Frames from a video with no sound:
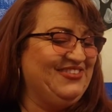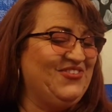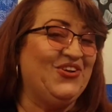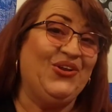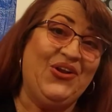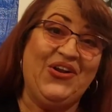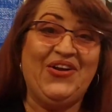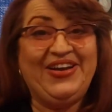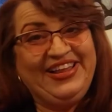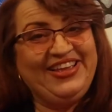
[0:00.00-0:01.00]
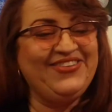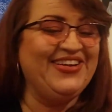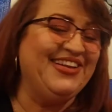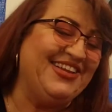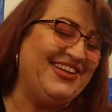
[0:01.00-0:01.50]
We're learning,
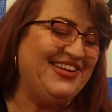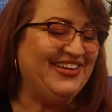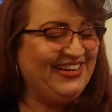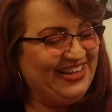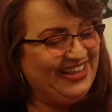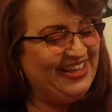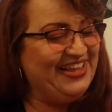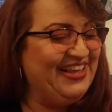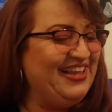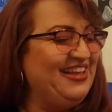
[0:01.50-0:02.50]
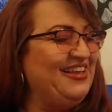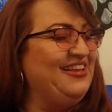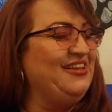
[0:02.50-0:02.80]
we're learning.